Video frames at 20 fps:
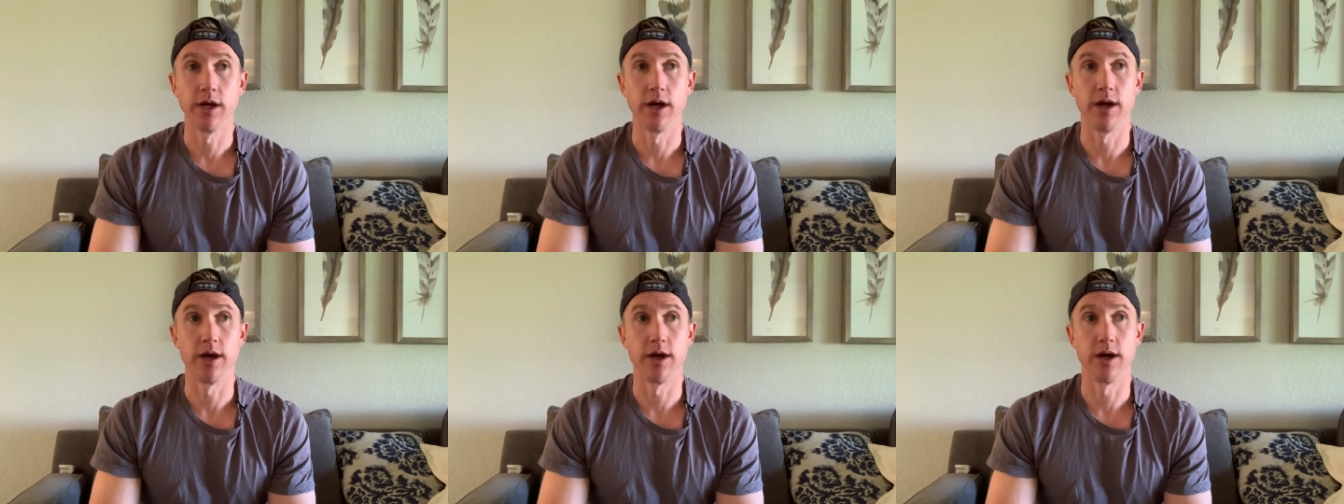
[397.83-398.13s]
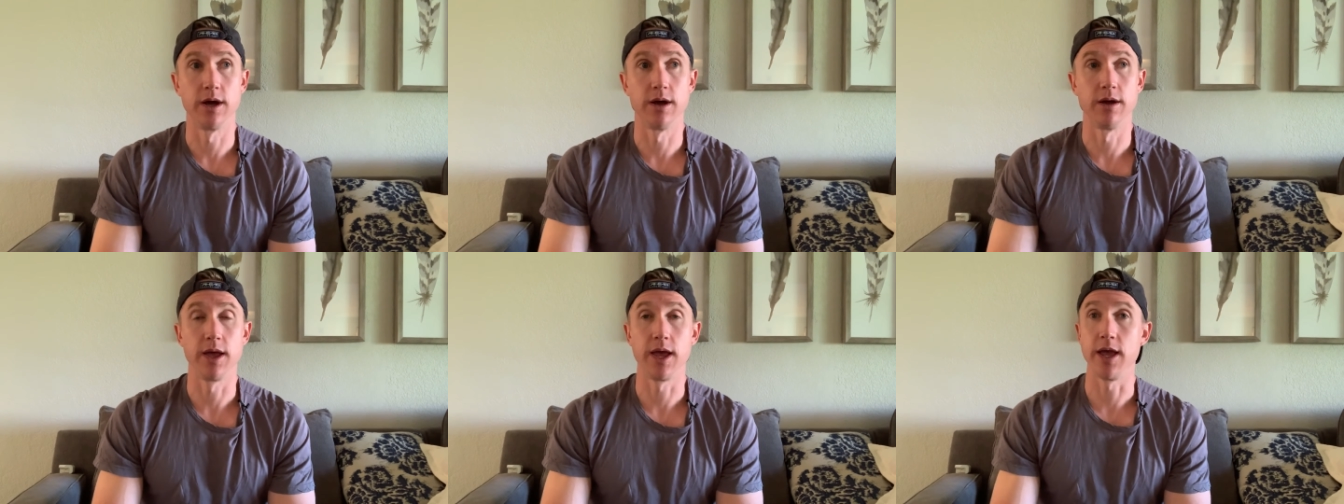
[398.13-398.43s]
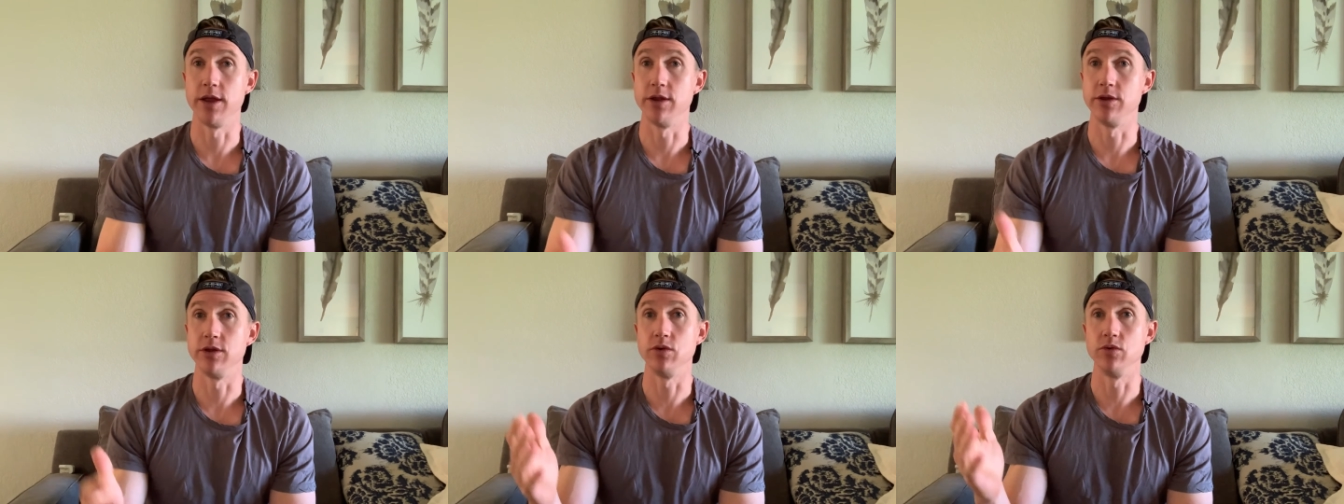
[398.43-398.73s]

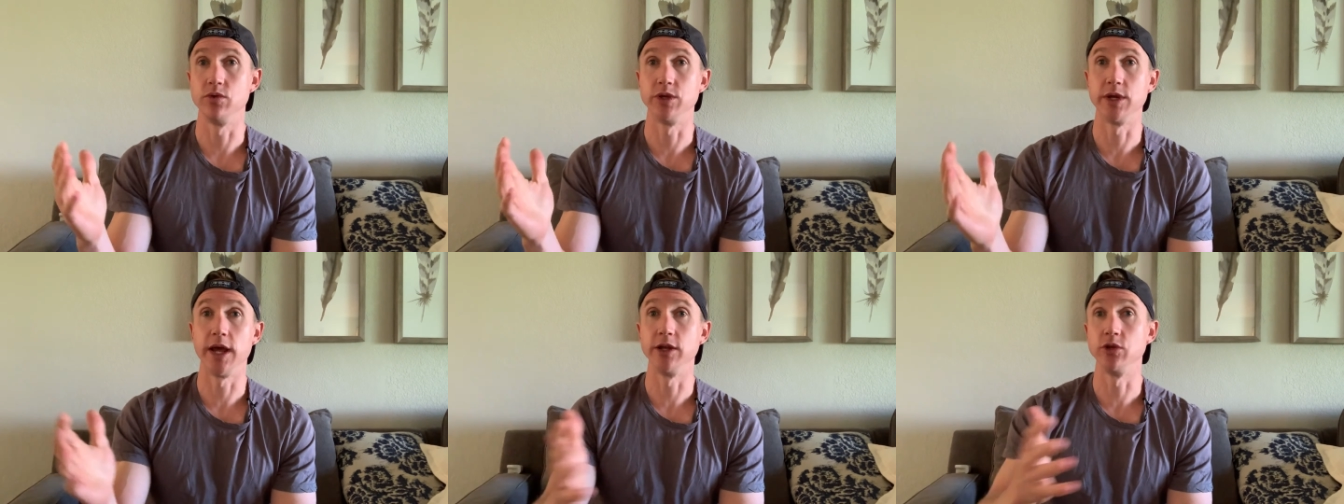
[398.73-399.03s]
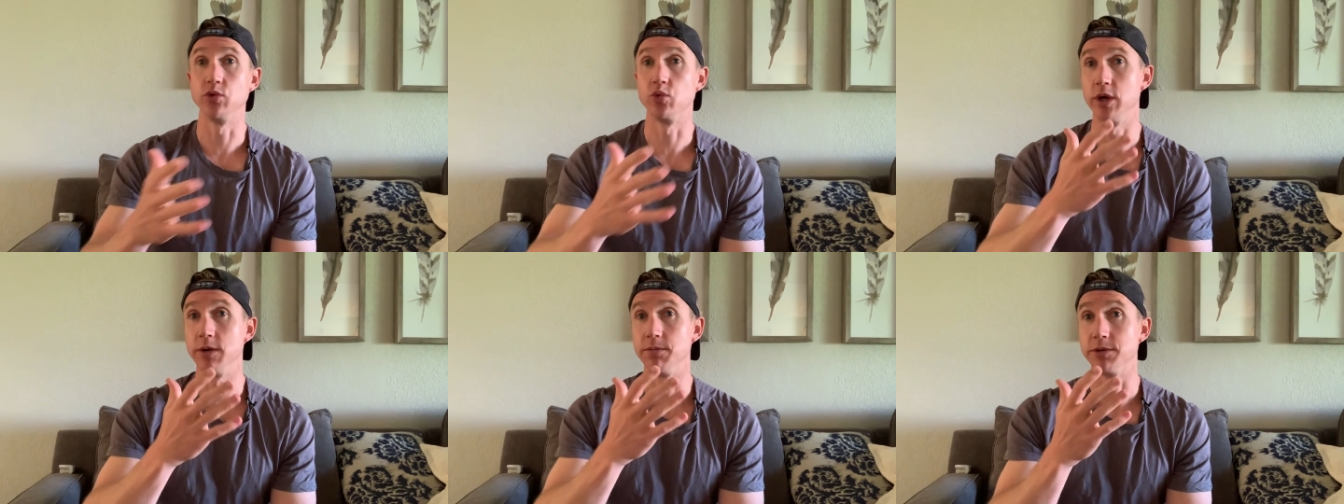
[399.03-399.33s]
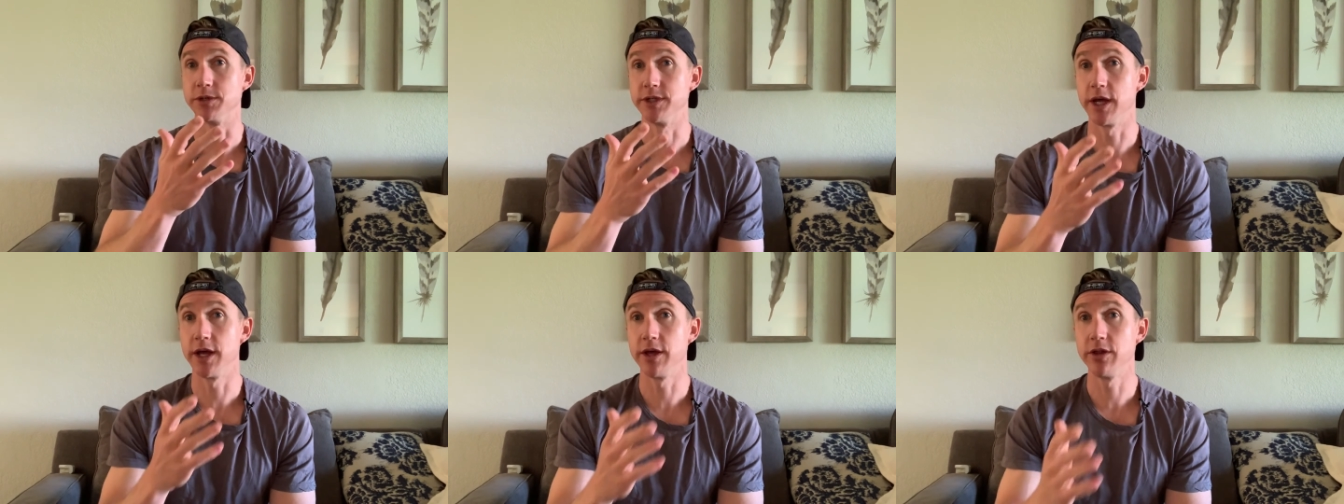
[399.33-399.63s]
and you take
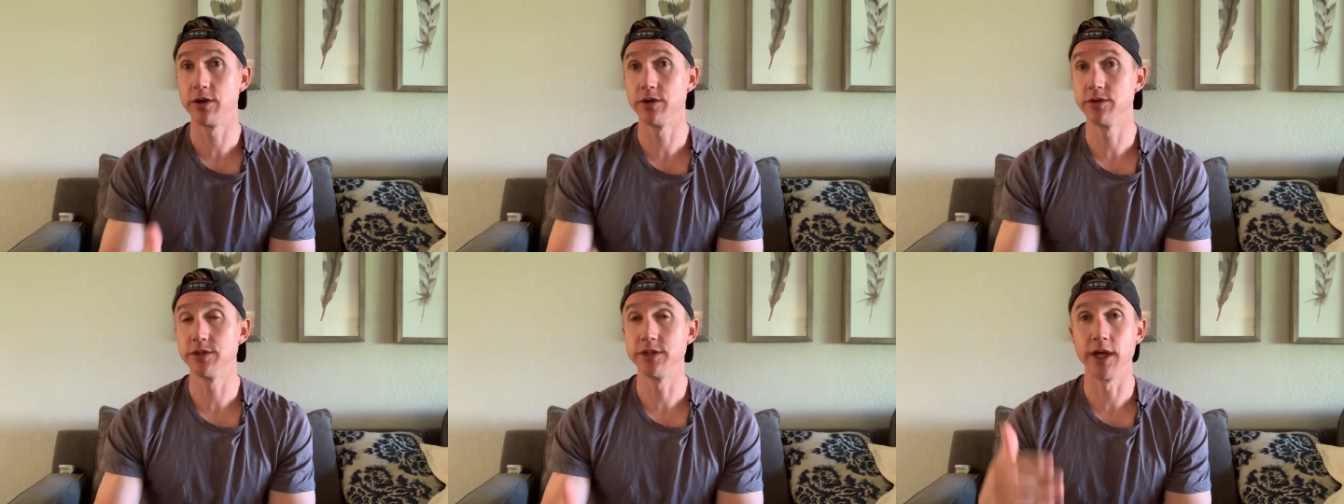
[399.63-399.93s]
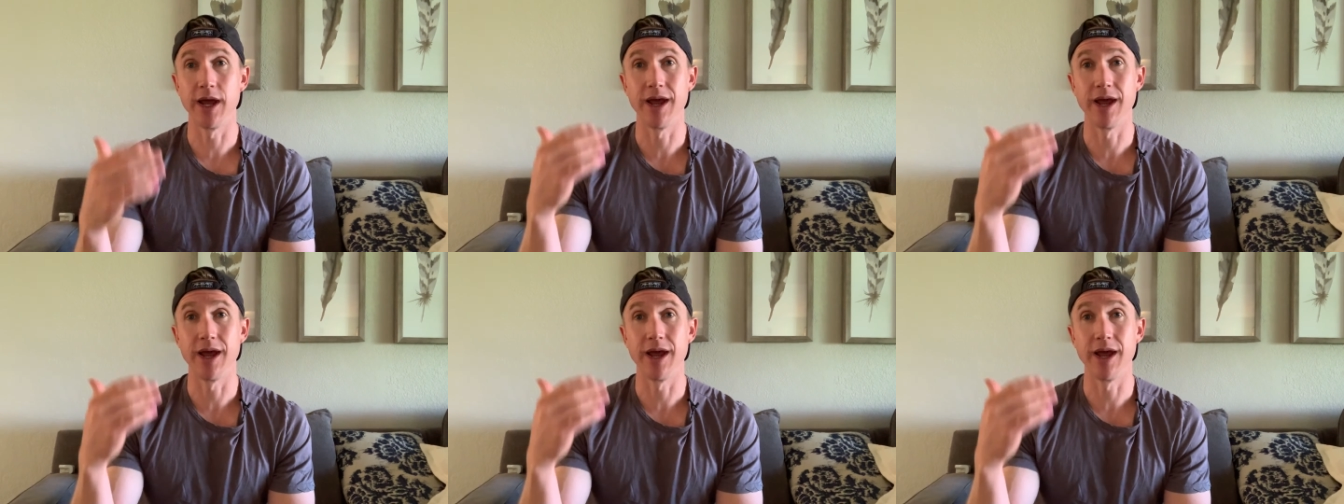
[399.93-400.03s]
20% of those,